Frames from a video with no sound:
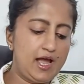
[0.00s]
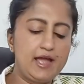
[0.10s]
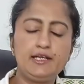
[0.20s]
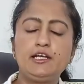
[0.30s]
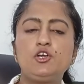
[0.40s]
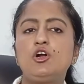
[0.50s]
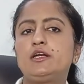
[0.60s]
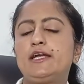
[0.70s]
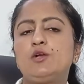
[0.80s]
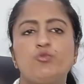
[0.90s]
I did
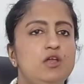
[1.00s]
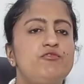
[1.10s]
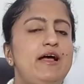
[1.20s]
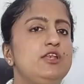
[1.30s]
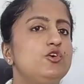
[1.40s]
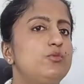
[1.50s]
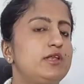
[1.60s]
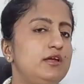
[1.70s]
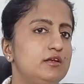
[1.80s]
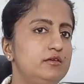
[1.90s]
not get one value over
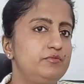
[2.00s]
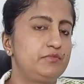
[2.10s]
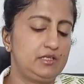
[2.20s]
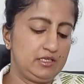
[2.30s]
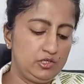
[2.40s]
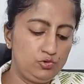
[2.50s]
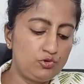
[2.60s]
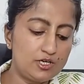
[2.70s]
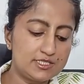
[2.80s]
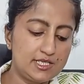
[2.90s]
here. Do
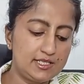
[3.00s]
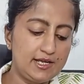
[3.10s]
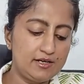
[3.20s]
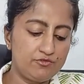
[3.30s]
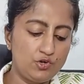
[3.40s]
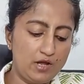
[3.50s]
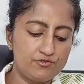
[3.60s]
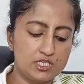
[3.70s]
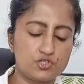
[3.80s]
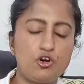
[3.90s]
not say that you
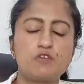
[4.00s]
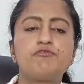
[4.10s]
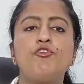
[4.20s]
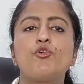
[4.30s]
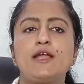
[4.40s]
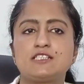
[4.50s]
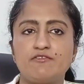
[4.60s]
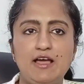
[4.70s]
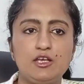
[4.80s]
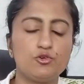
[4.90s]
have just got 4 as
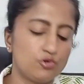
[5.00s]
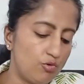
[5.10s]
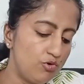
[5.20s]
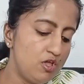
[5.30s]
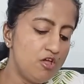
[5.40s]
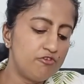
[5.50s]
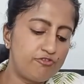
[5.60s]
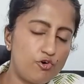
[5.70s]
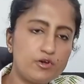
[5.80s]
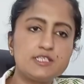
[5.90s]
a value. No,
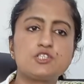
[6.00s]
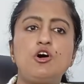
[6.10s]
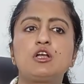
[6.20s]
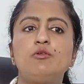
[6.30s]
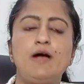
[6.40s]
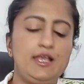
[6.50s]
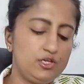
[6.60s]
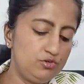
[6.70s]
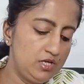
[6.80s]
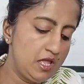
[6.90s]
4 is not a
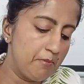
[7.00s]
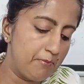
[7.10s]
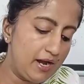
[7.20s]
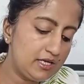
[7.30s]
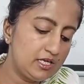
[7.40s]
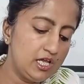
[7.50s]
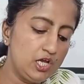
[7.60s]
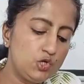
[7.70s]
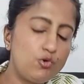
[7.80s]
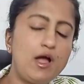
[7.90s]
value, but
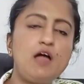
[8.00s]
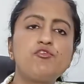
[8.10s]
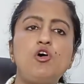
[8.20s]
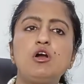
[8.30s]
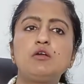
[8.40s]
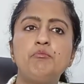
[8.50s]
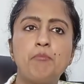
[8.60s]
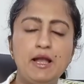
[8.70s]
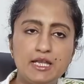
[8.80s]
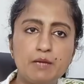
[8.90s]
you have got
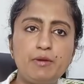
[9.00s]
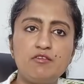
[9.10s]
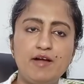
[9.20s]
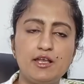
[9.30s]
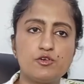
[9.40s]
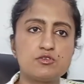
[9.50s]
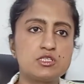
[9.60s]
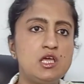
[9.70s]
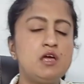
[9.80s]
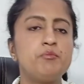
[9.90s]
multiple
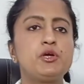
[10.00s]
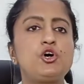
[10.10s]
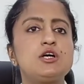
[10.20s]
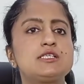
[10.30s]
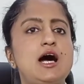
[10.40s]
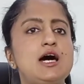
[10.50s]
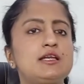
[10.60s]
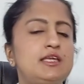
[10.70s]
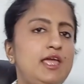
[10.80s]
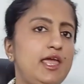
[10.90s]
values because
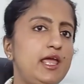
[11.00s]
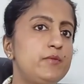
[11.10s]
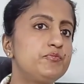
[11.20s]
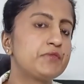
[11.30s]
our K